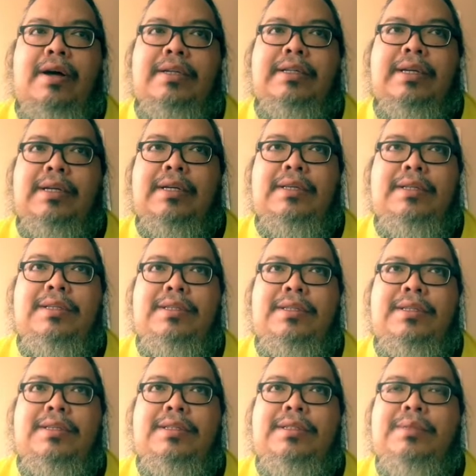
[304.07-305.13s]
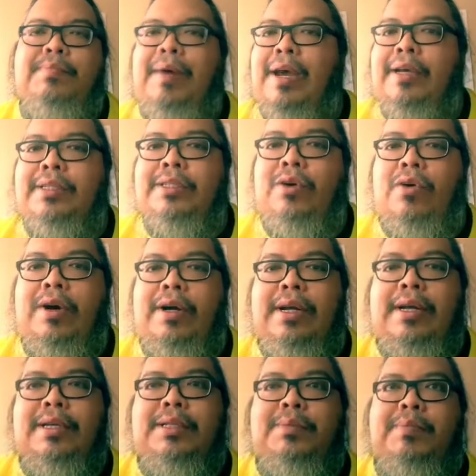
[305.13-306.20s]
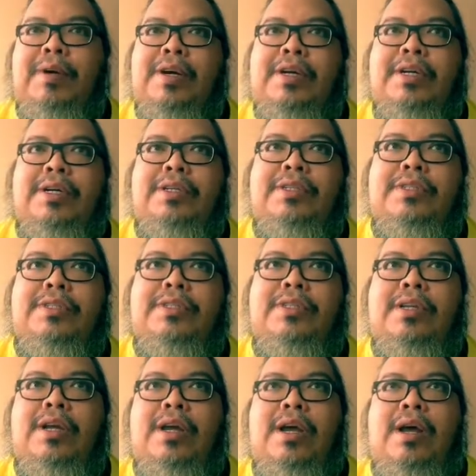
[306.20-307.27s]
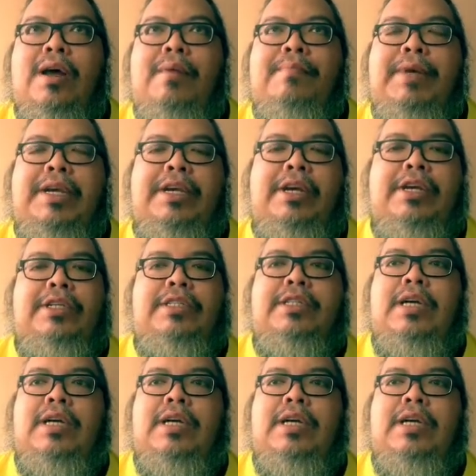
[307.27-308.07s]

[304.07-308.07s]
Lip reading: the specs or the experience. Because